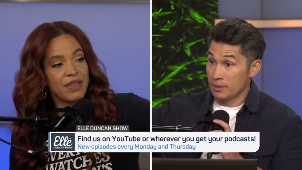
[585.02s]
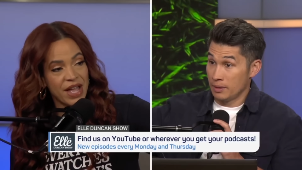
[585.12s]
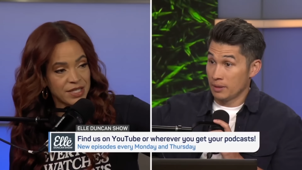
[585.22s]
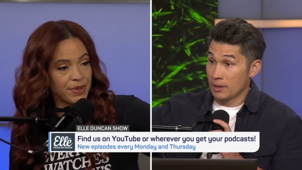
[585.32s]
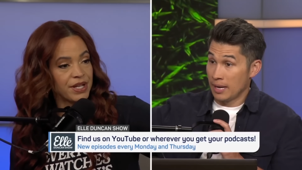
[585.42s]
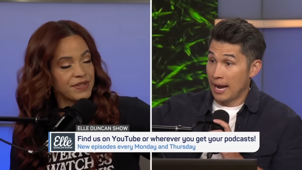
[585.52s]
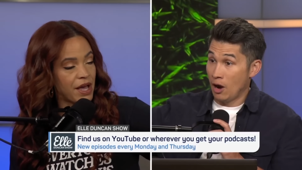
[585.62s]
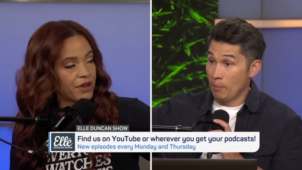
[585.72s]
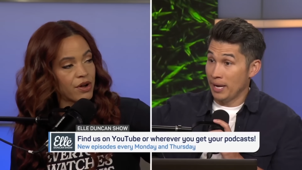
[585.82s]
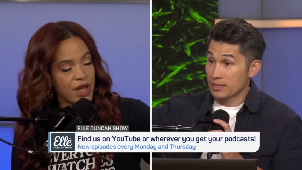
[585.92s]
Speaker 1: And that's because South
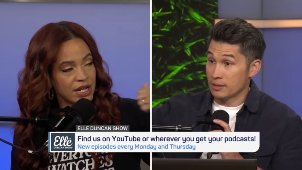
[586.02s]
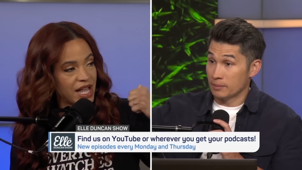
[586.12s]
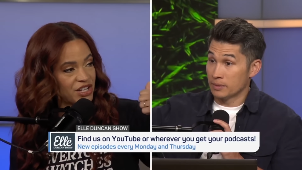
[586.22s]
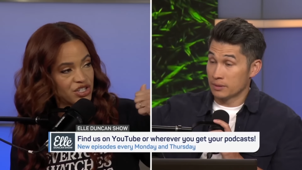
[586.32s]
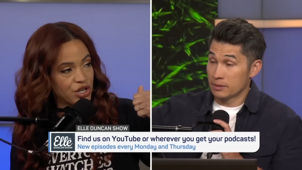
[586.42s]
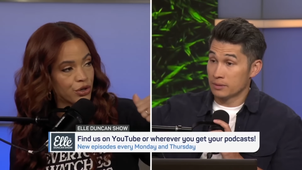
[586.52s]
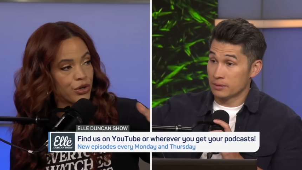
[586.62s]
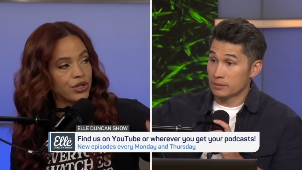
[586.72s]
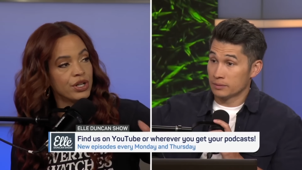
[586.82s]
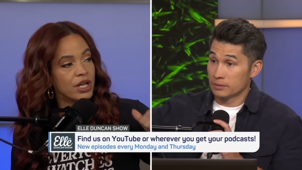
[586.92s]
I'll Carolina last year
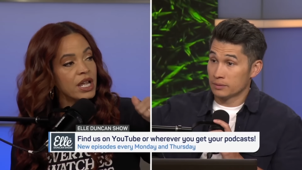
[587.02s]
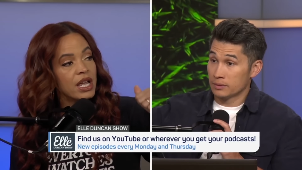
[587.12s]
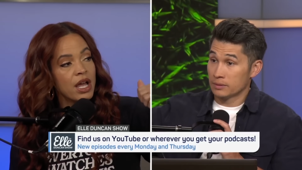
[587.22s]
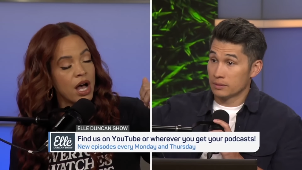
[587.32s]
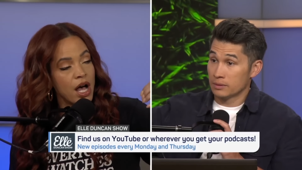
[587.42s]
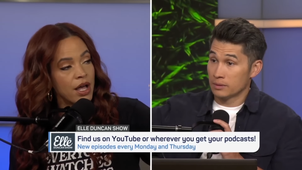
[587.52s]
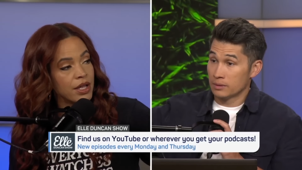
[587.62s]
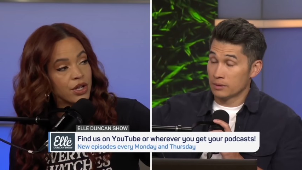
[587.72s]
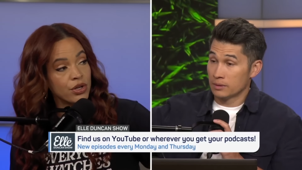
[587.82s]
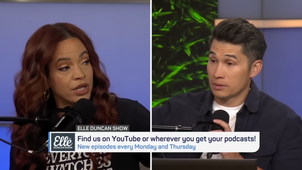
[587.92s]
couldn't uh,
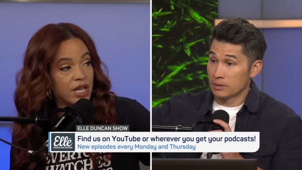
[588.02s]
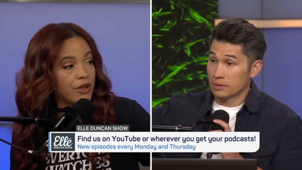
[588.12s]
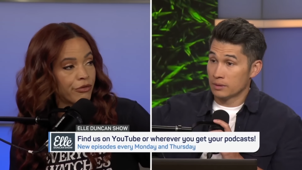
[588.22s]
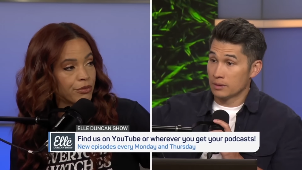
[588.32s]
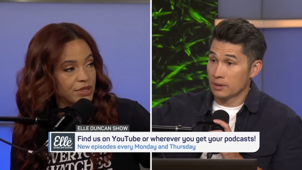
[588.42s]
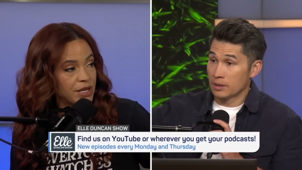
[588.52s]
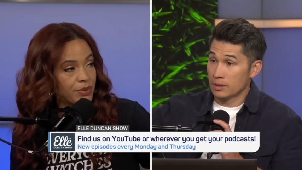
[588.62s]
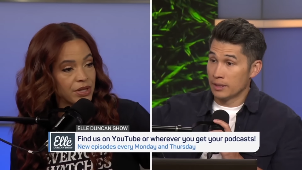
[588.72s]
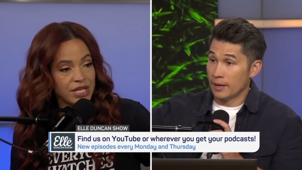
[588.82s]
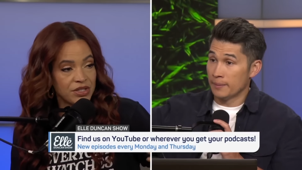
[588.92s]
couldn't hit from deep.
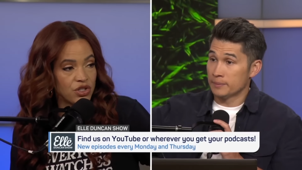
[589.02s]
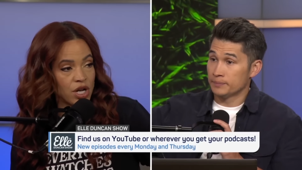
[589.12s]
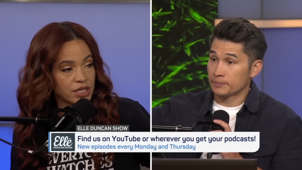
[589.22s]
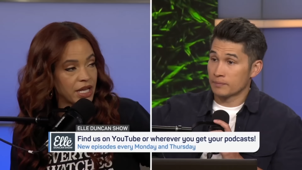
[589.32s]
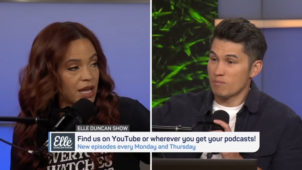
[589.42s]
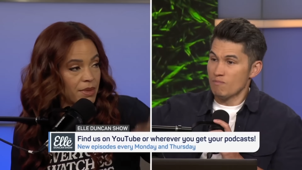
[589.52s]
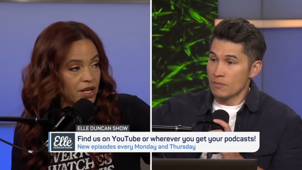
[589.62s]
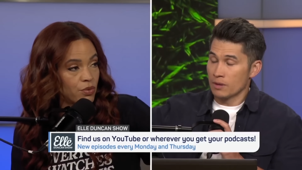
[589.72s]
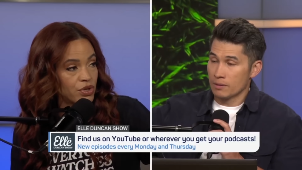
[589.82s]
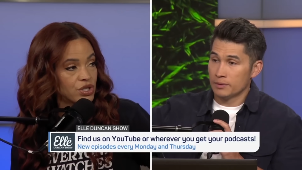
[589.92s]
Like yeah. Tessa Johnson came in
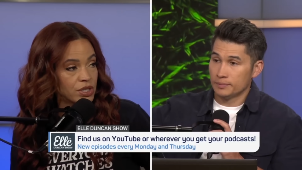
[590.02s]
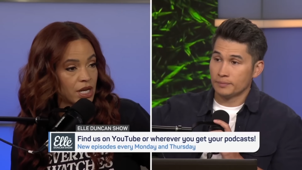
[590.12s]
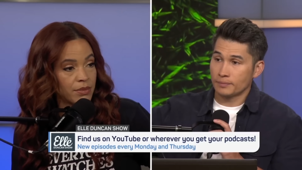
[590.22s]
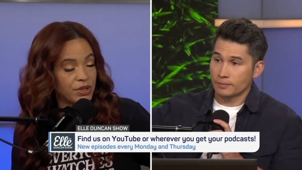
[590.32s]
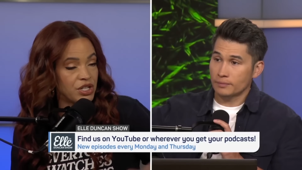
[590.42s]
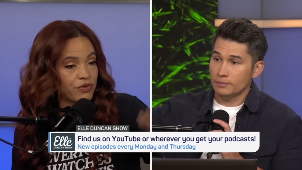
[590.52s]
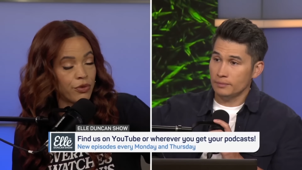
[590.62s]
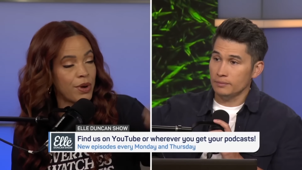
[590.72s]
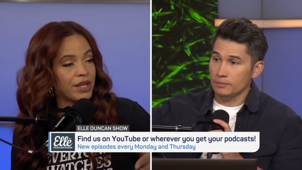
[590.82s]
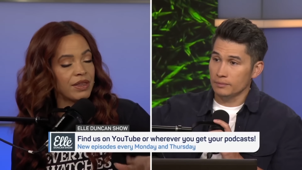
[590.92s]
and was just like MiLaysia
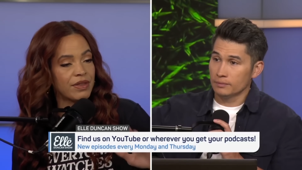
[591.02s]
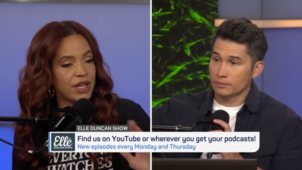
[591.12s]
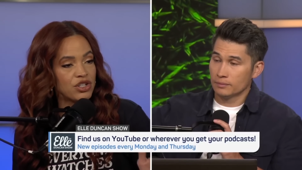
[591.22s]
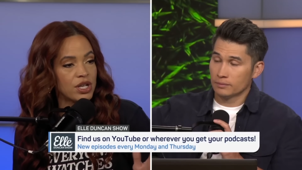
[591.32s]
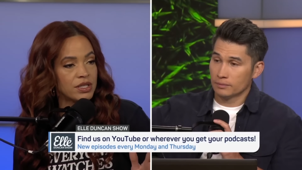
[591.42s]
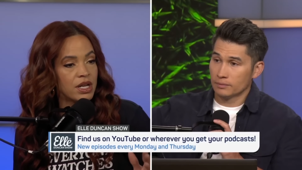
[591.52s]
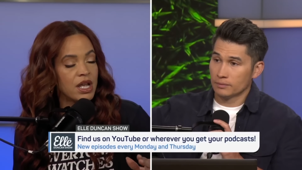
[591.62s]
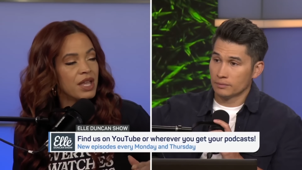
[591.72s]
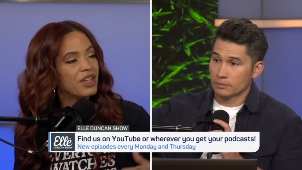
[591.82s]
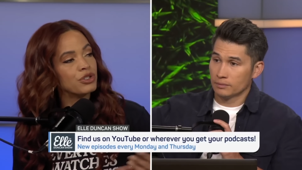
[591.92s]
full Fulwiley. Like they just
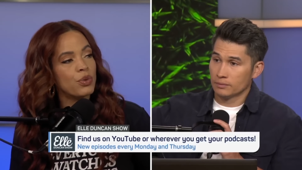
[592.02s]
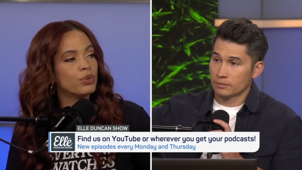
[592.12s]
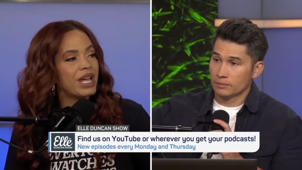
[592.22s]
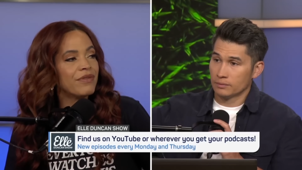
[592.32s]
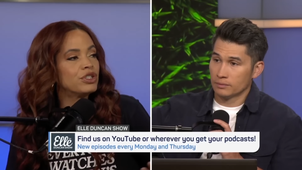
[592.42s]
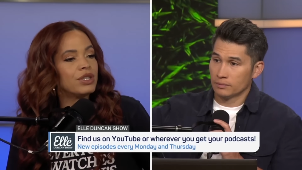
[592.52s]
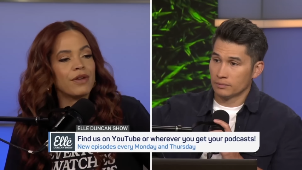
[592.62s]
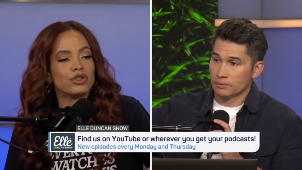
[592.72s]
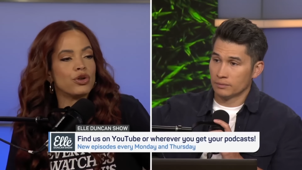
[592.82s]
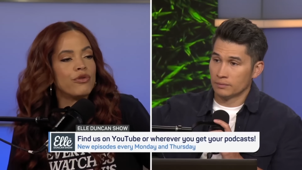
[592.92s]
they're two they have they
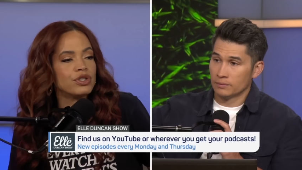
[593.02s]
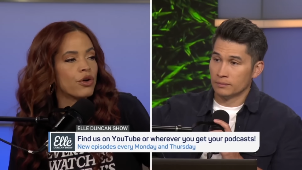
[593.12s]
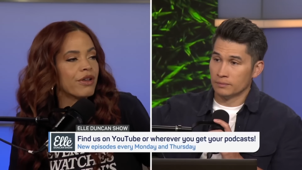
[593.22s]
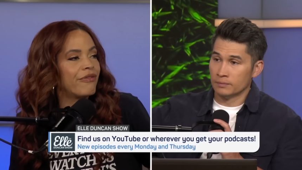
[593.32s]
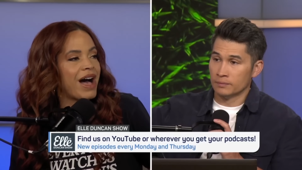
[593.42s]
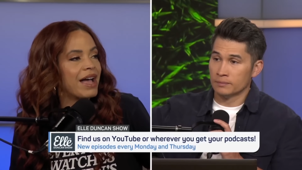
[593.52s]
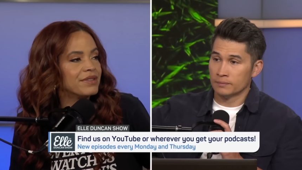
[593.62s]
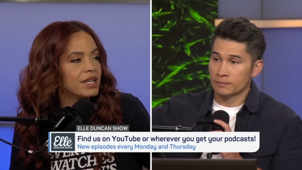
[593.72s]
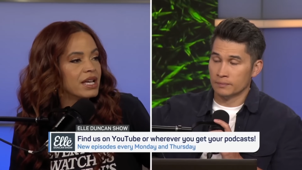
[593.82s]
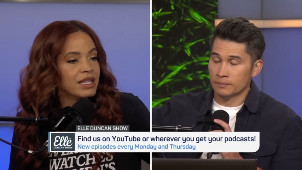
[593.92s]
have two starting mm-hmm.
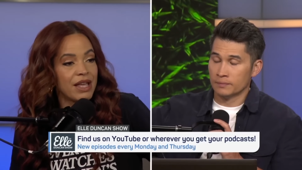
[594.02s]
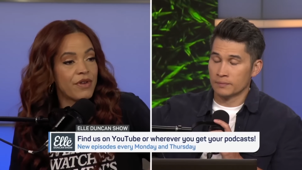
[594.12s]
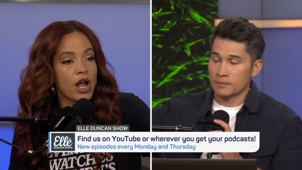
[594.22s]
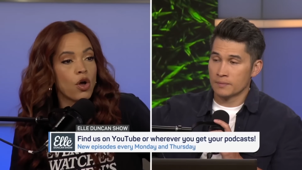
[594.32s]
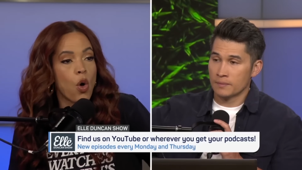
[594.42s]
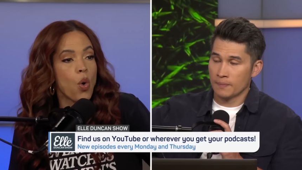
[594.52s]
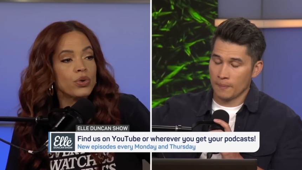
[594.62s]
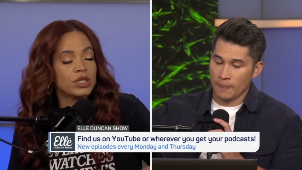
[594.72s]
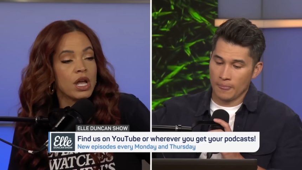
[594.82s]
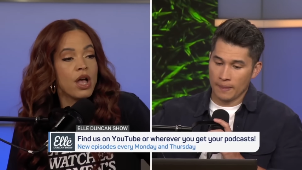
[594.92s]
5s they mm-hmm. They've got a
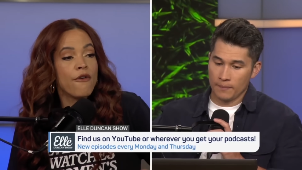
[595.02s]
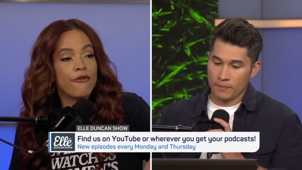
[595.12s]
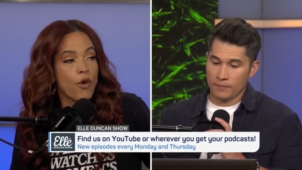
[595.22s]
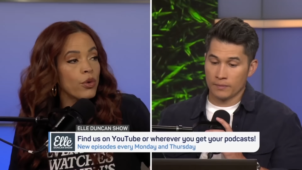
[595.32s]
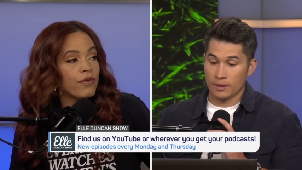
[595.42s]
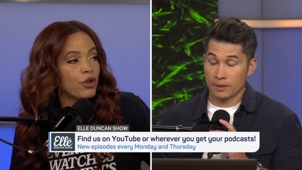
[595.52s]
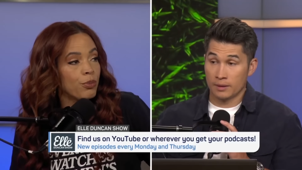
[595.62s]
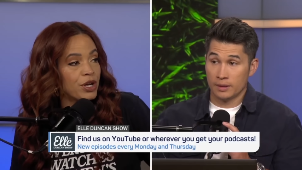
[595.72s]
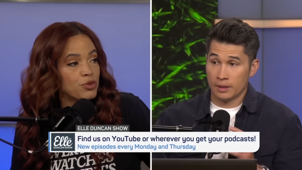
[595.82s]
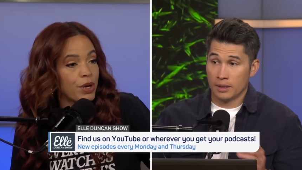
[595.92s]
host four of their
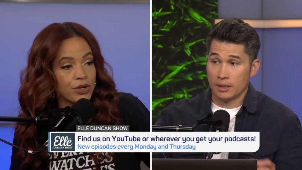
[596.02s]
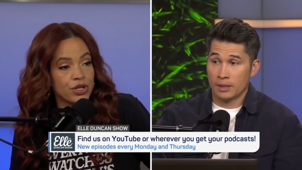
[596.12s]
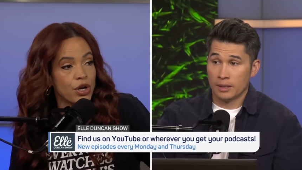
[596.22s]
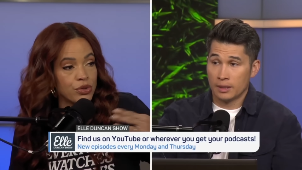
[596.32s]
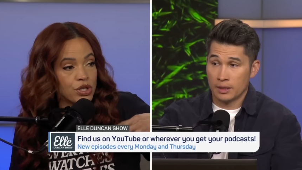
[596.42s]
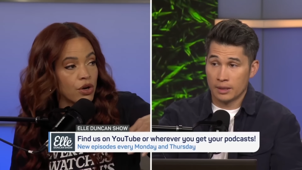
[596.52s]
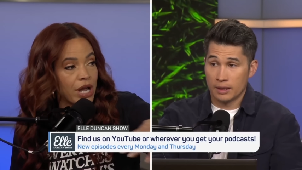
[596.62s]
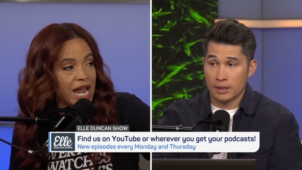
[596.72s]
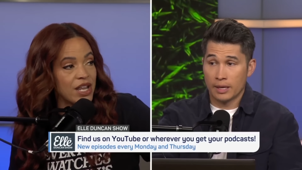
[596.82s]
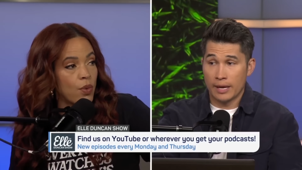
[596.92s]
bench players can go start
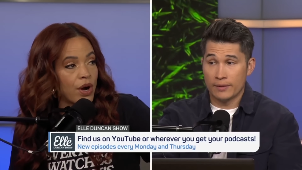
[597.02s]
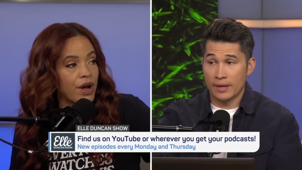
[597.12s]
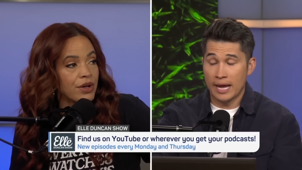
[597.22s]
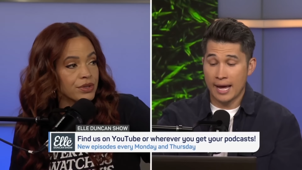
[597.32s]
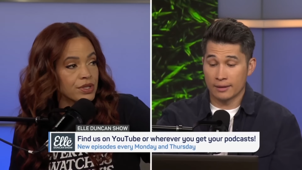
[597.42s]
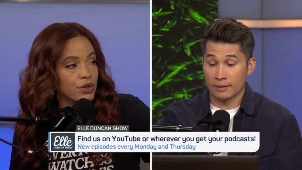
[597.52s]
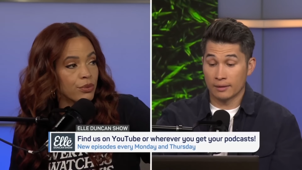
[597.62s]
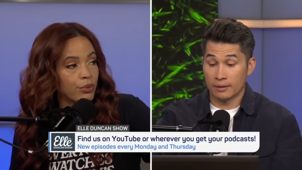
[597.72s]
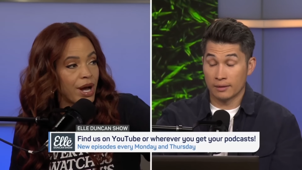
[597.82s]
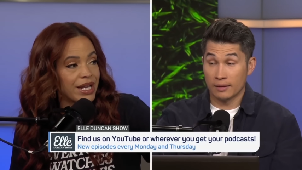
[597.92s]
anywhere they else
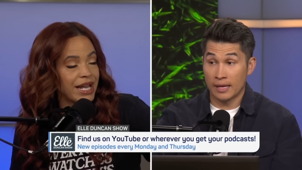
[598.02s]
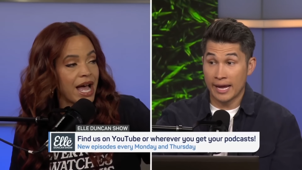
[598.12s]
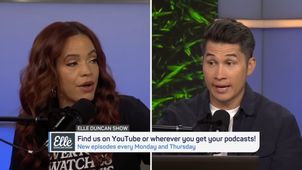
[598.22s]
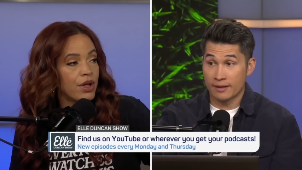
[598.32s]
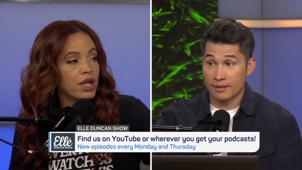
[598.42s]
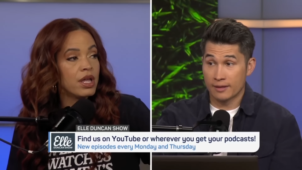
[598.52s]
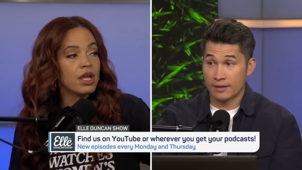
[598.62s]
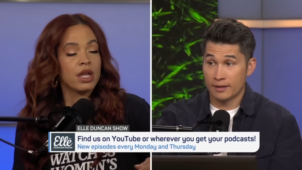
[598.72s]
right length. now